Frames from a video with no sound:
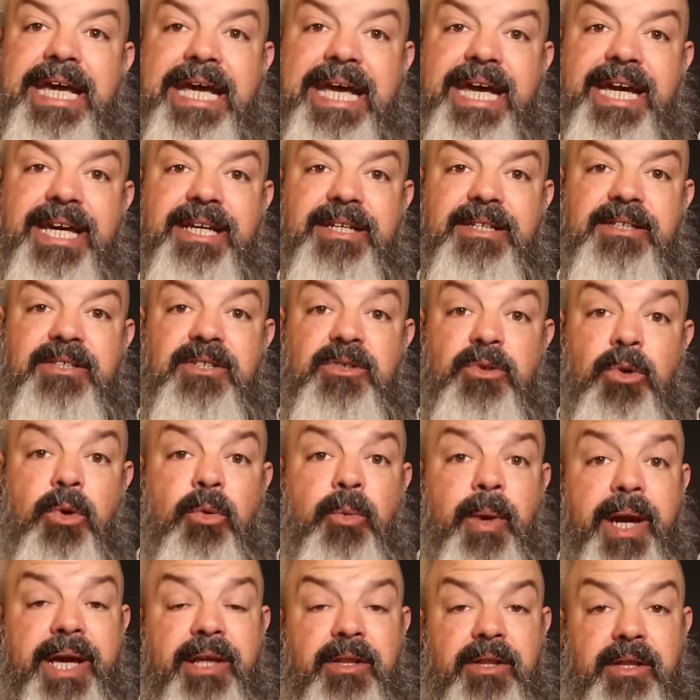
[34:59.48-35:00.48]
and do it
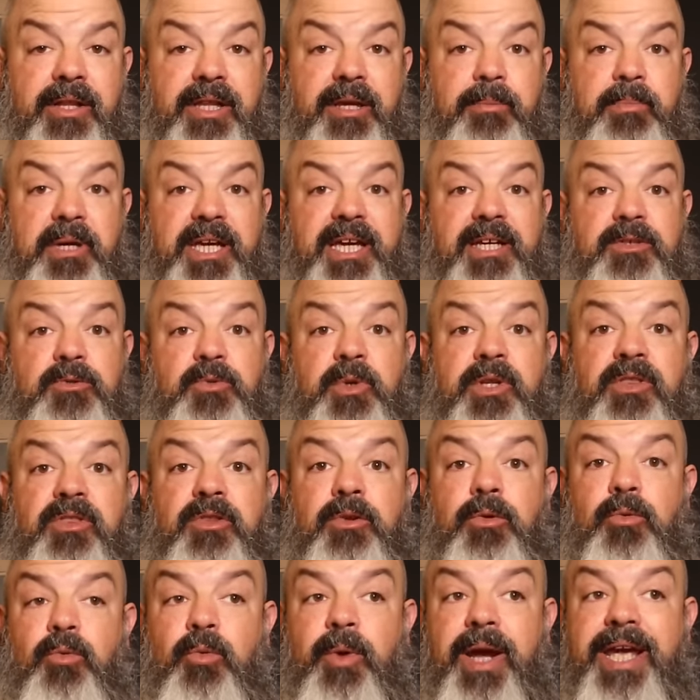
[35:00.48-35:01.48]
regularly because
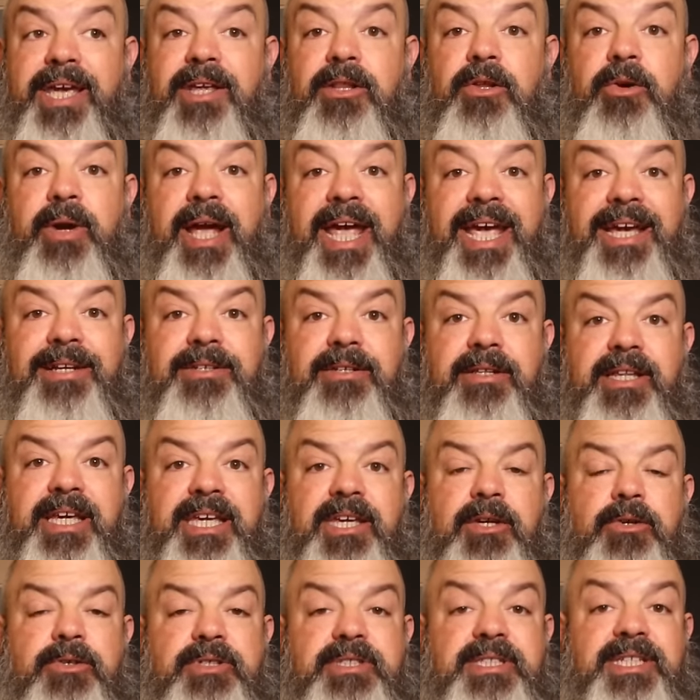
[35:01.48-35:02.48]
with regular
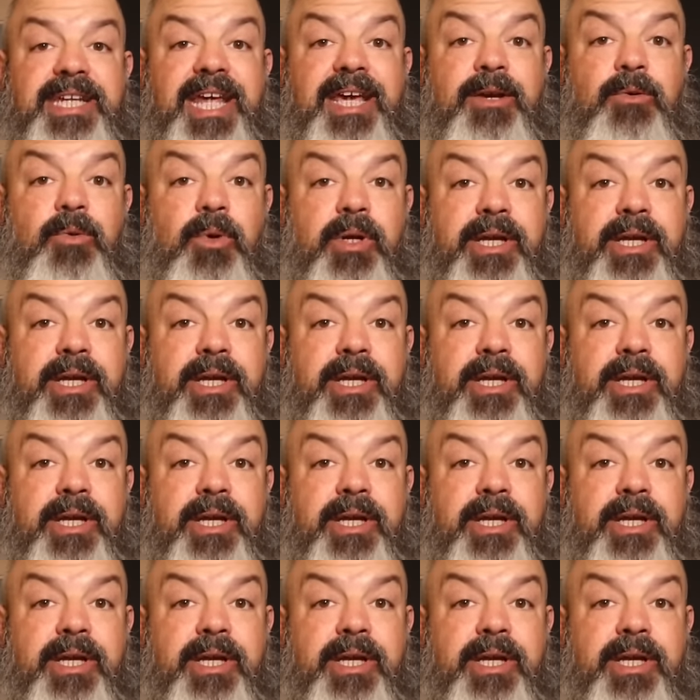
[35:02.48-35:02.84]
handling, your snake